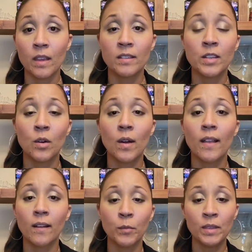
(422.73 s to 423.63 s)
So
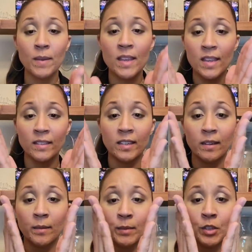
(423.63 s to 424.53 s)
with my hands
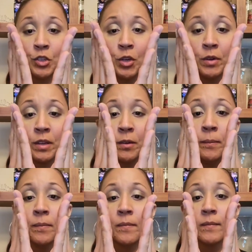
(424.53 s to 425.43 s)
here, I'm going to show
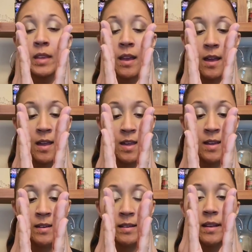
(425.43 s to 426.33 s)
you,
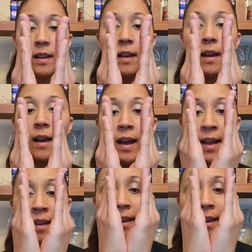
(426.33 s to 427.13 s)
and I